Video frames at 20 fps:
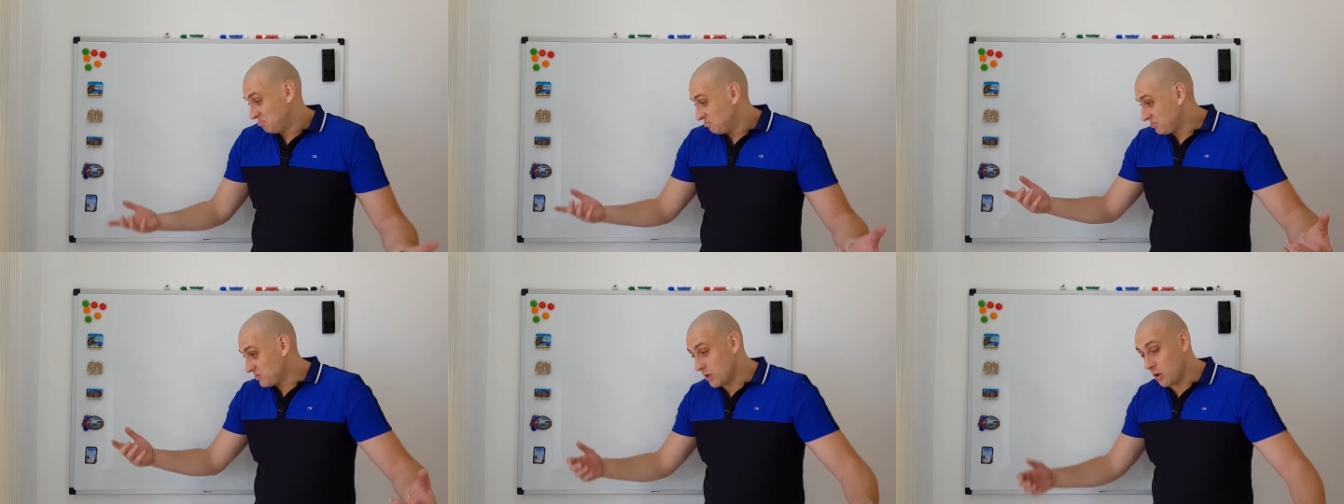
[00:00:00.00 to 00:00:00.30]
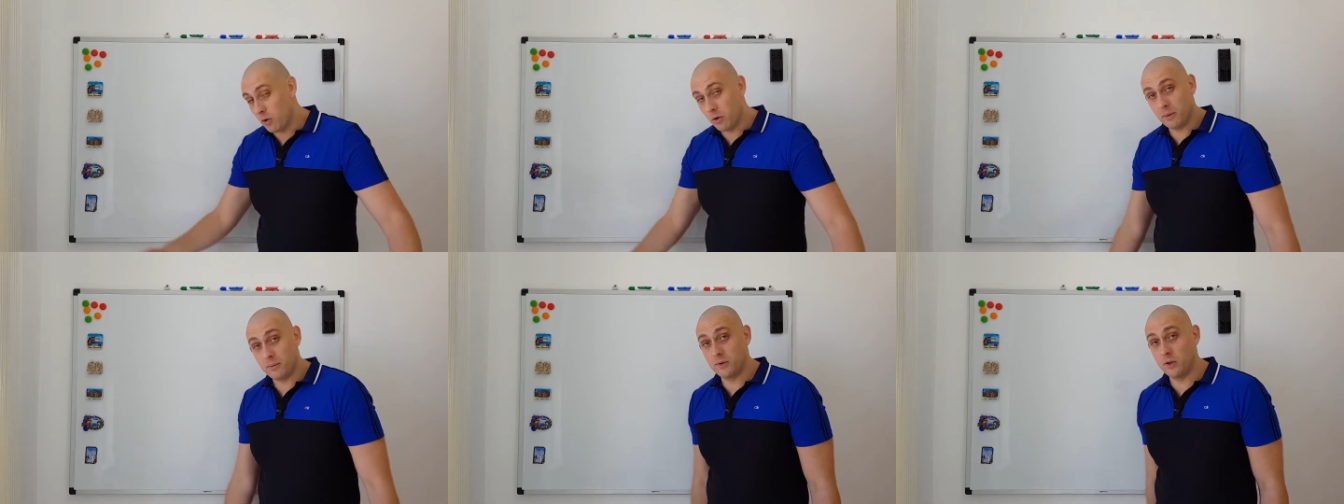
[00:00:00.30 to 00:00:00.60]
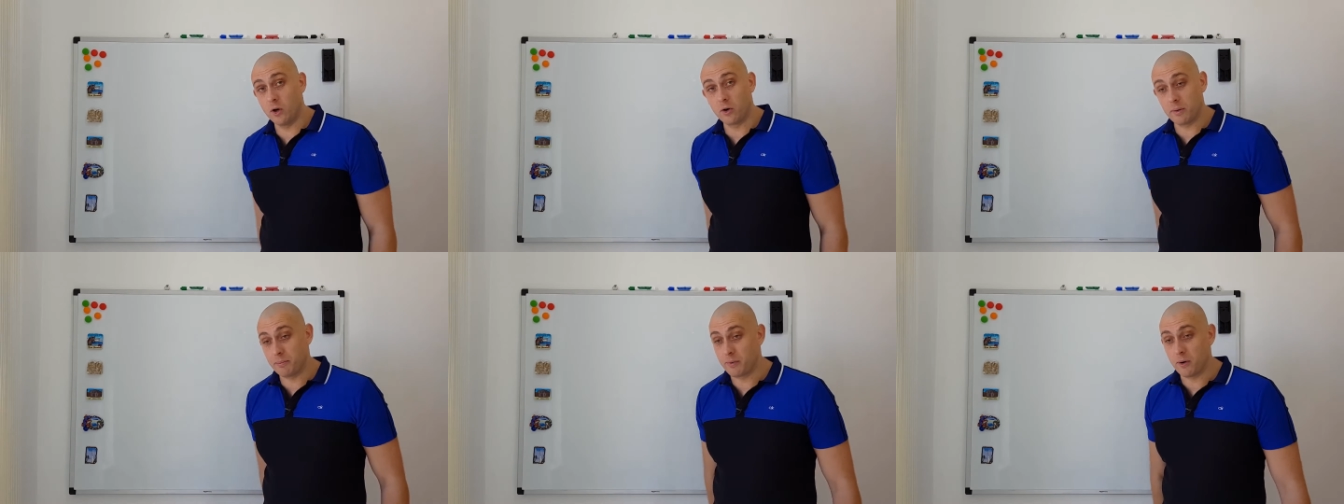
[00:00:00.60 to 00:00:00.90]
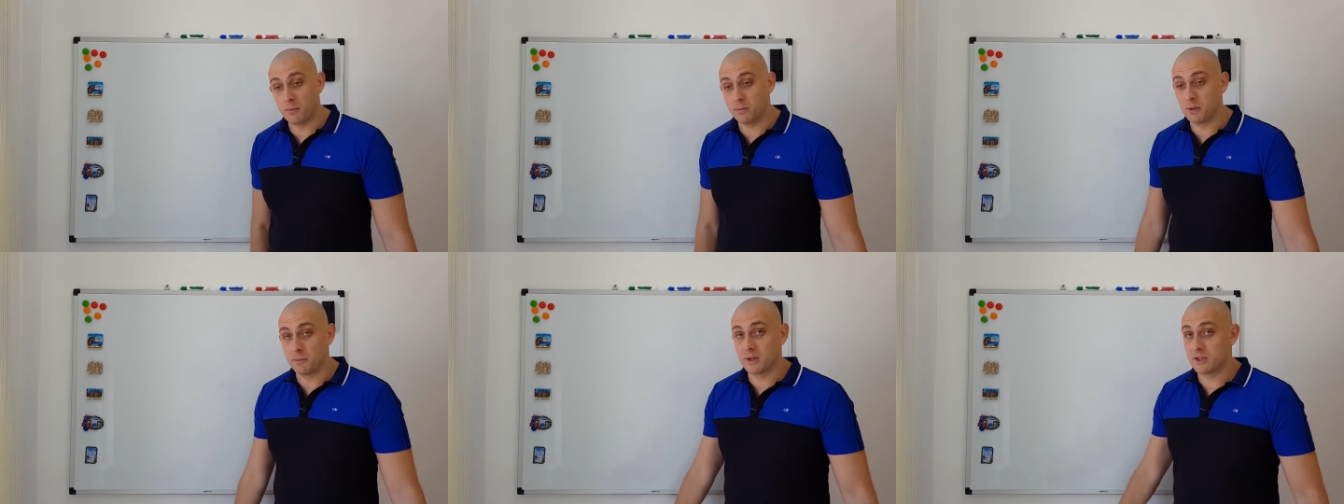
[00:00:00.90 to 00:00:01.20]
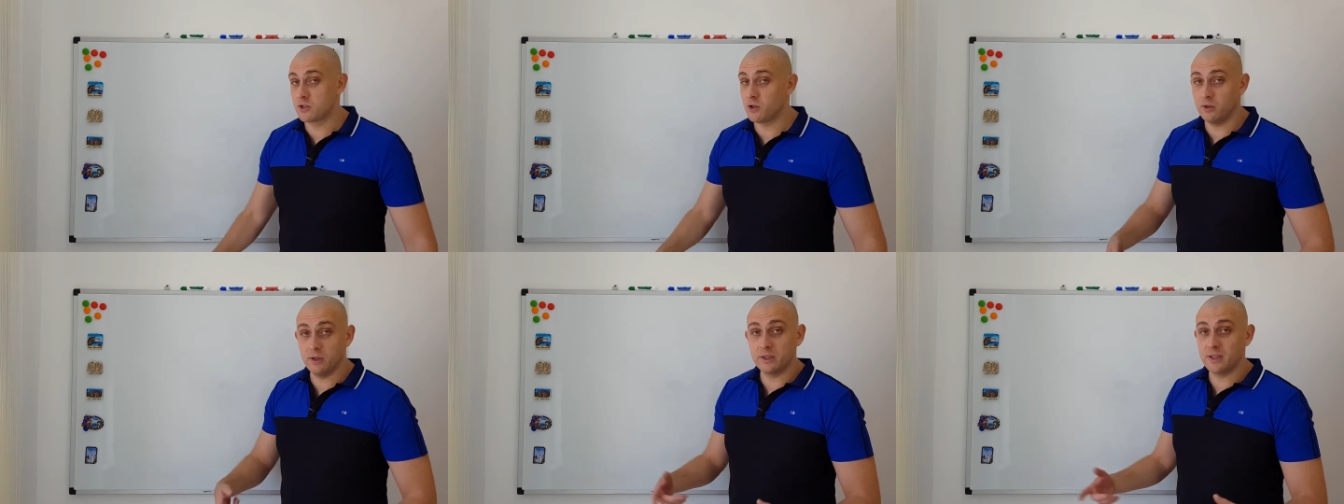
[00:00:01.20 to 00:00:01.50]
Not a problem at
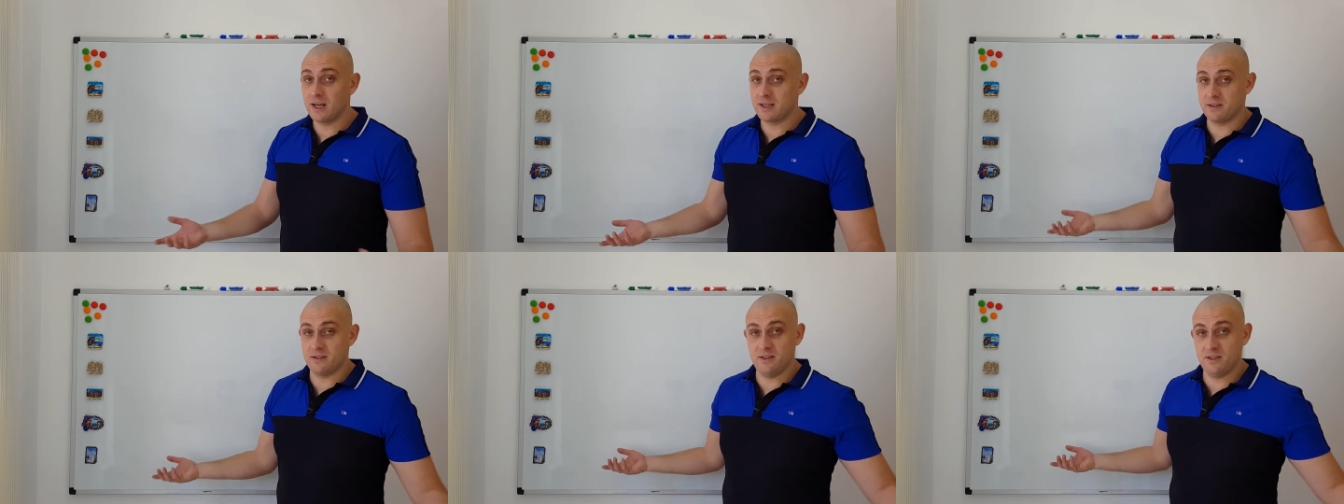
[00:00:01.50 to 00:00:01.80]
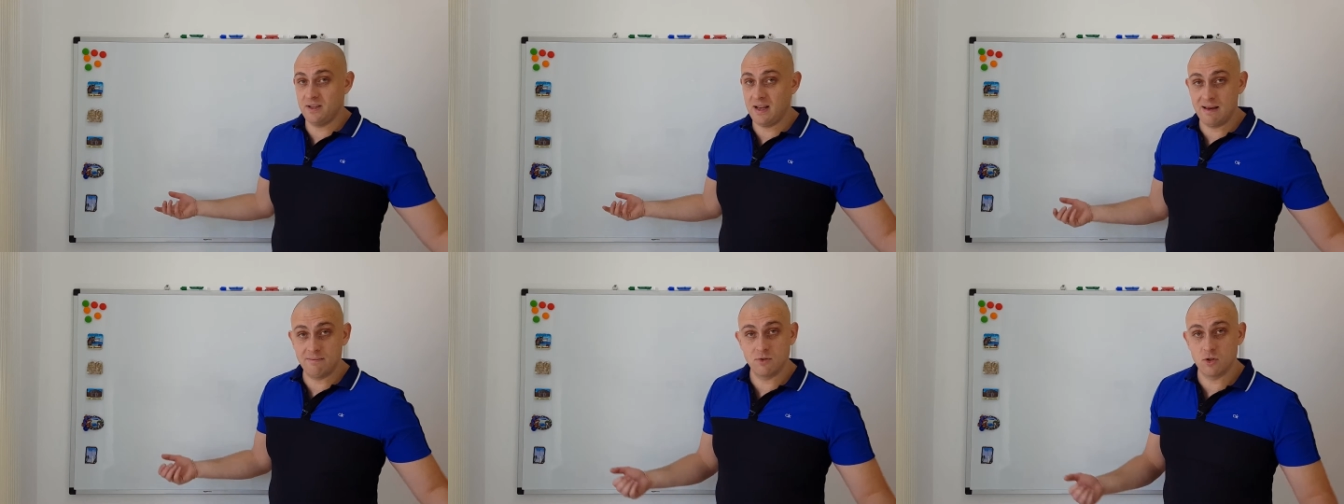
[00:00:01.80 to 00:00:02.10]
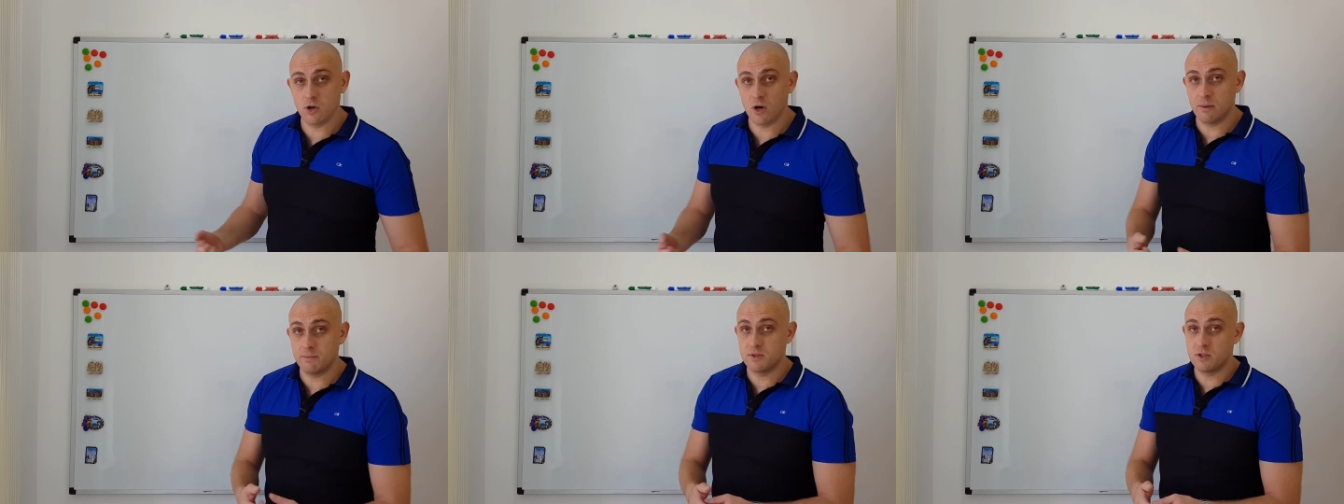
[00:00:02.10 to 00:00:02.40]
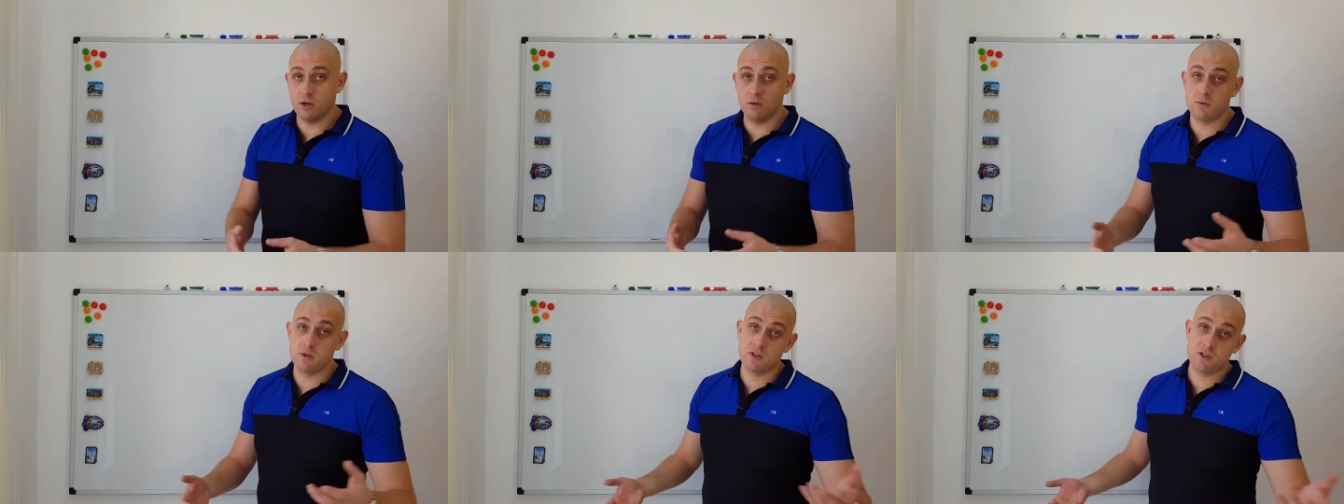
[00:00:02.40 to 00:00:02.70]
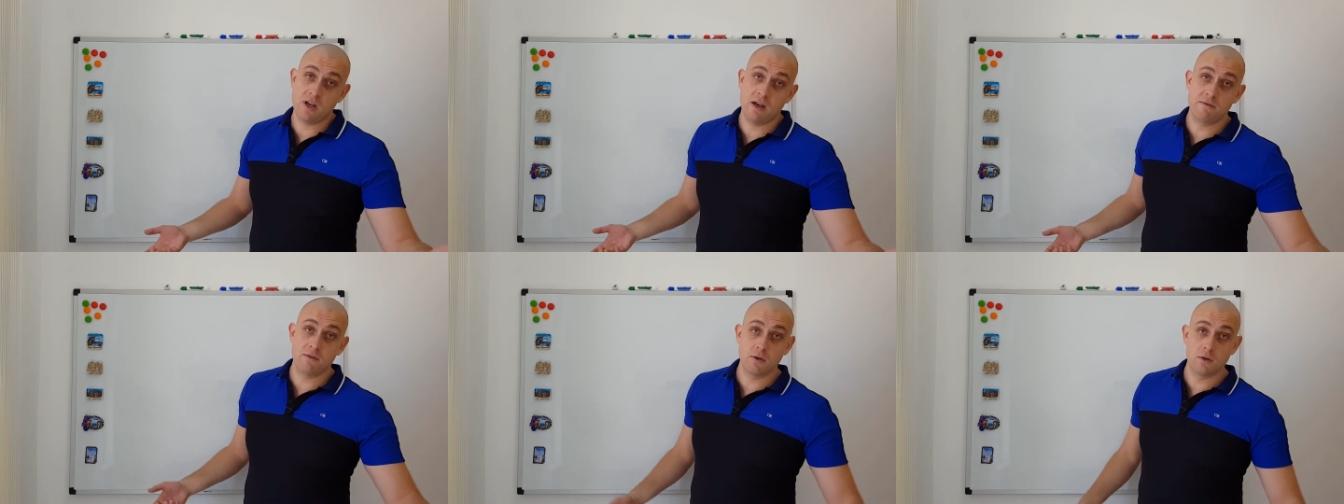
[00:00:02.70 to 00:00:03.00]
all. It does the same job, so it
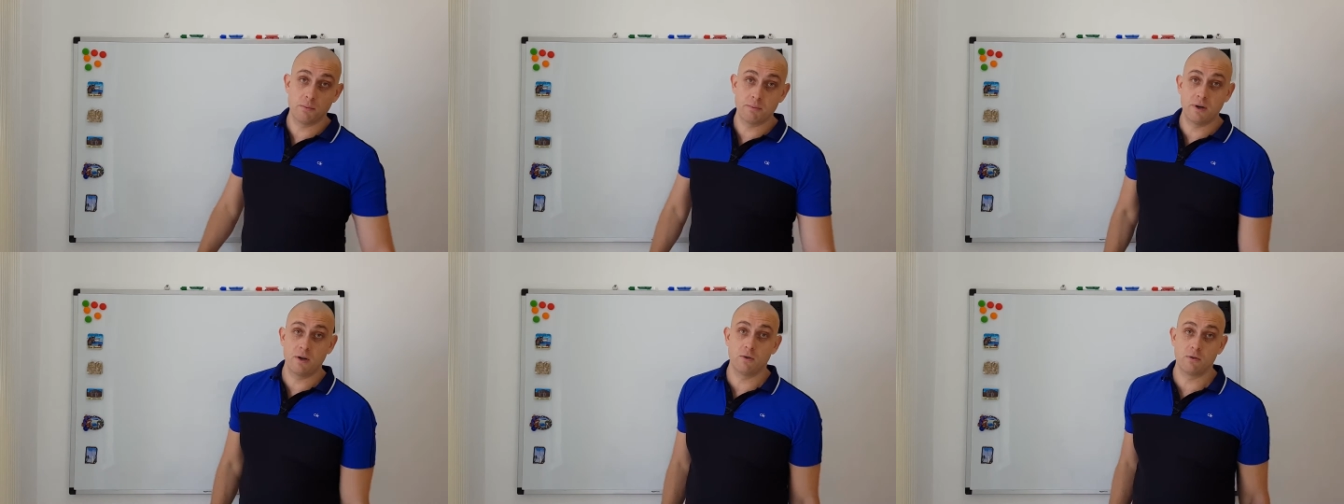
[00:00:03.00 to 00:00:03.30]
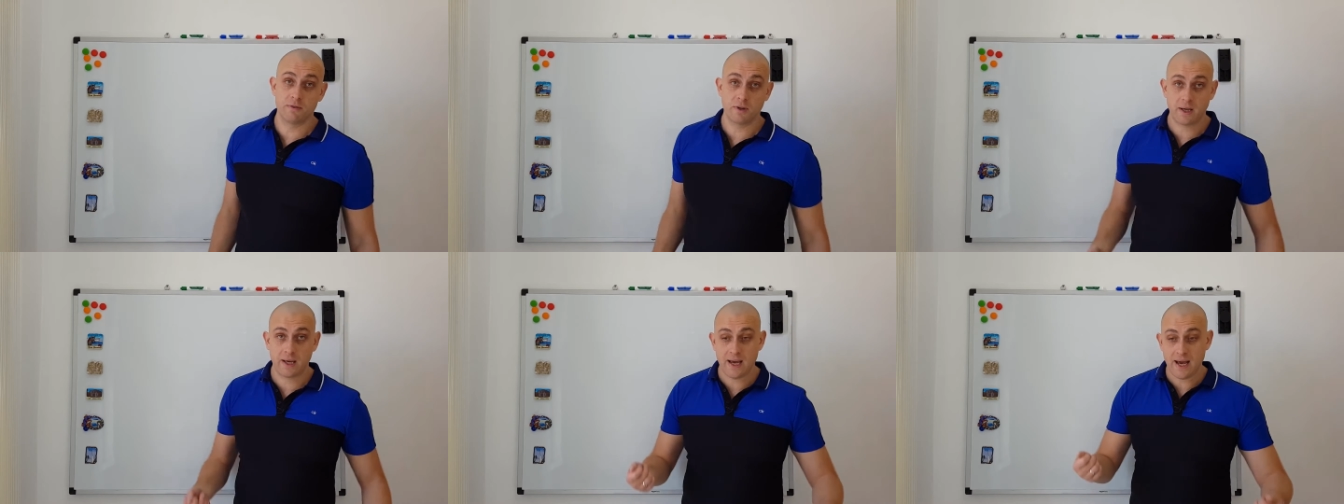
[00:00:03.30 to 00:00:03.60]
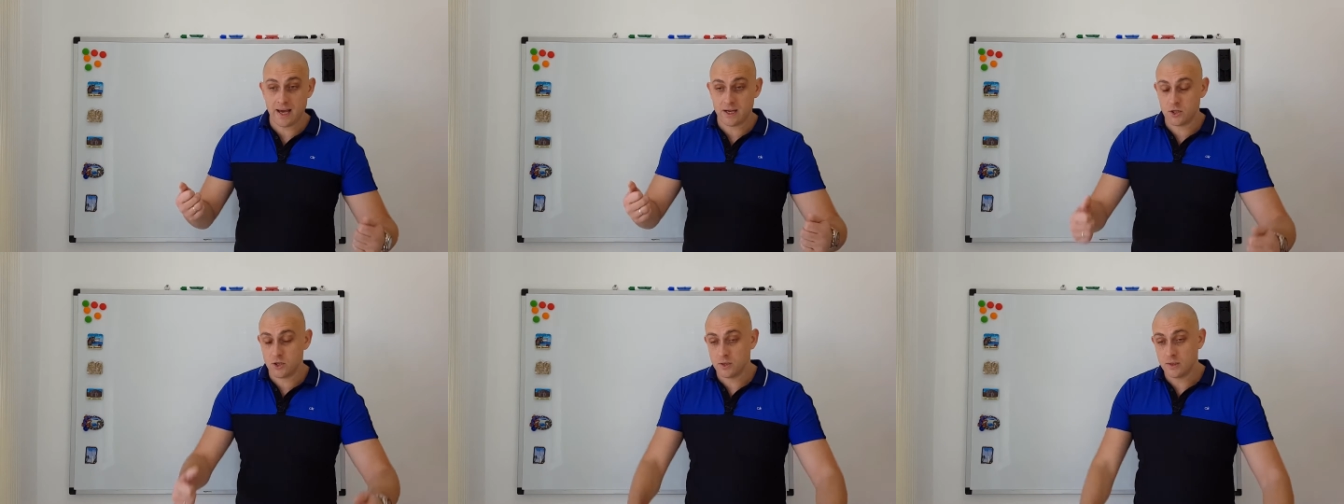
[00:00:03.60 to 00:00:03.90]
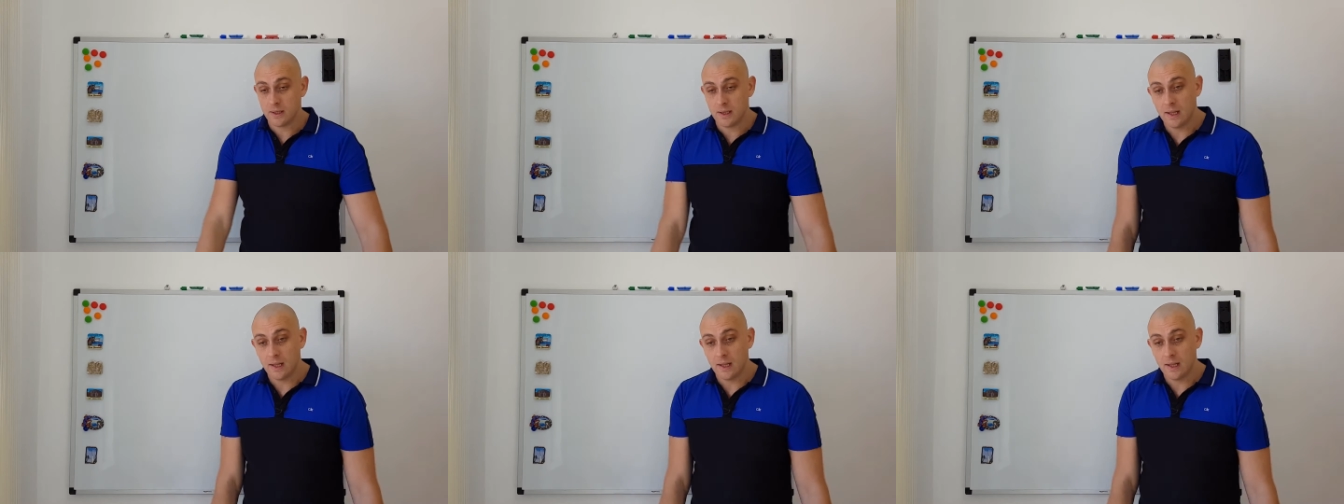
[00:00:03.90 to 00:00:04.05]
saves you a bit of a cash.